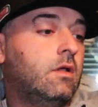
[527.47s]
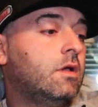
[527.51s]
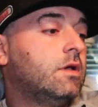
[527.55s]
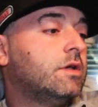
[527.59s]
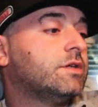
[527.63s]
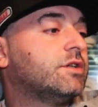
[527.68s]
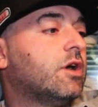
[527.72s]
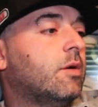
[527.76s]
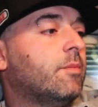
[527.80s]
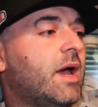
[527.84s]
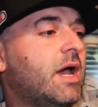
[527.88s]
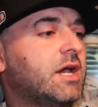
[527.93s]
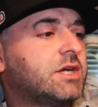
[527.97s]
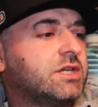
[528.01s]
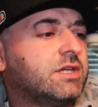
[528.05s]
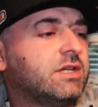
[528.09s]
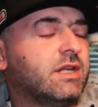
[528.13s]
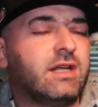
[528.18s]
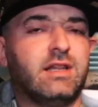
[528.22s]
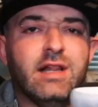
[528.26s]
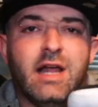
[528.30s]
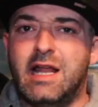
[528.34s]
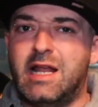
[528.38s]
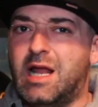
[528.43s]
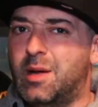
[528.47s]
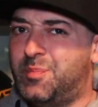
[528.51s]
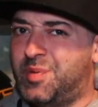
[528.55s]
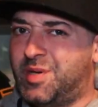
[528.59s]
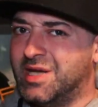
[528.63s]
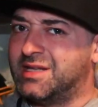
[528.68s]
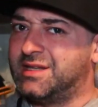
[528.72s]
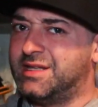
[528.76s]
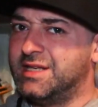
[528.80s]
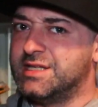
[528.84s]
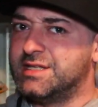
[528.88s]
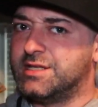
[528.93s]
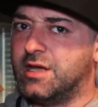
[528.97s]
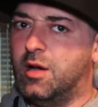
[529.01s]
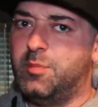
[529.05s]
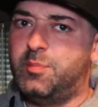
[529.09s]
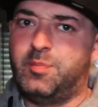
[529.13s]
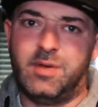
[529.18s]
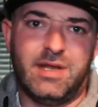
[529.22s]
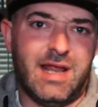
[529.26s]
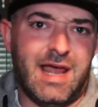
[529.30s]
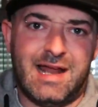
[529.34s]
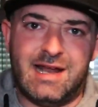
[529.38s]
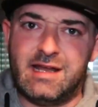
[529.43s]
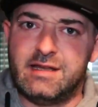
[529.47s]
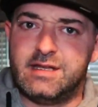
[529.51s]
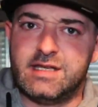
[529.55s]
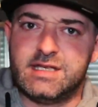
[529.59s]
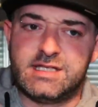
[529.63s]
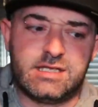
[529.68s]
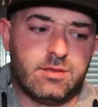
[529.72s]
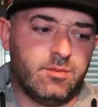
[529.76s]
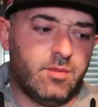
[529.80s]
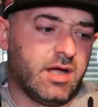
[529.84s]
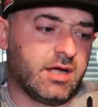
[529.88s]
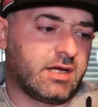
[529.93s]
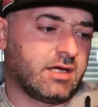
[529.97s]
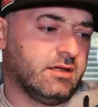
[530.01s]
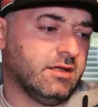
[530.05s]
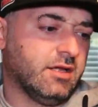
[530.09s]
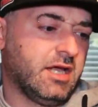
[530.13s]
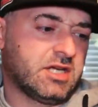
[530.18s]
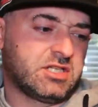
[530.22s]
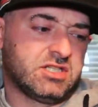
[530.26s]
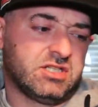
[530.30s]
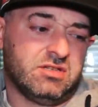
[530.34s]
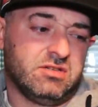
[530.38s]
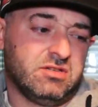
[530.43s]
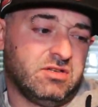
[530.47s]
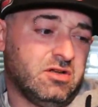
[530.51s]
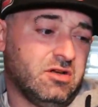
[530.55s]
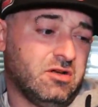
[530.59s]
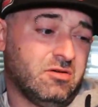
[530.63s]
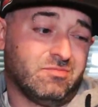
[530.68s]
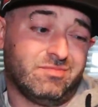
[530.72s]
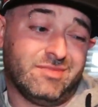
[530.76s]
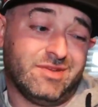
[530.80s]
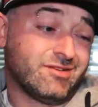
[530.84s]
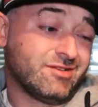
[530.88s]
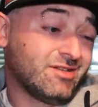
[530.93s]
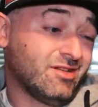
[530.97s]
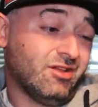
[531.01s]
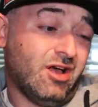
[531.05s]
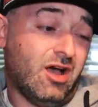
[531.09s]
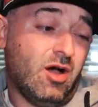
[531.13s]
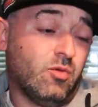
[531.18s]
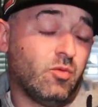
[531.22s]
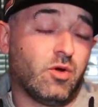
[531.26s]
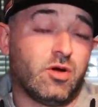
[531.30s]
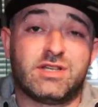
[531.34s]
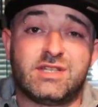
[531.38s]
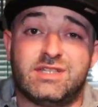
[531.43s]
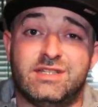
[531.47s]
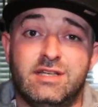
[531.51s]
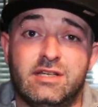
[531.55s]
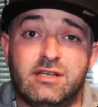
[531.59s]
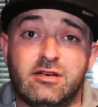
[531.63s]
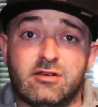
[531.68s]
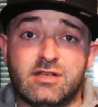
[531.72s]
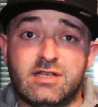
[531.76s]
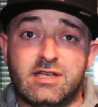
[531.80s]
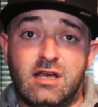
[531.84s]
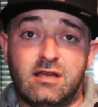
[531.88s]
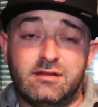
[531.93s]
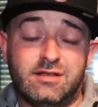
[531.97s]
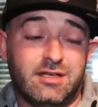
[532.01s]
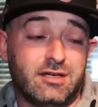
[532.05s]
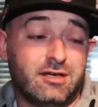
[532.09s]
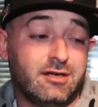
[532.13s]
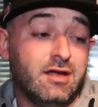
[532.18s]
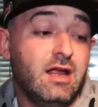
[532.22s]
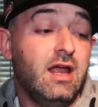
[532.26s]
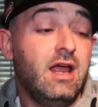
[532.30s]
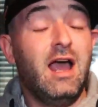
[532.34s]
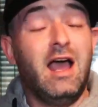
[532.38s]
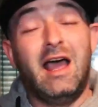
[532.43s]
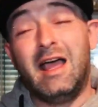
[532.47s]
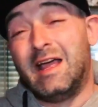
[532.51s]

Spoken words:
So I'm actually glad I picked these up and added this to my collection. You know, there's a lot worse sneakers out there.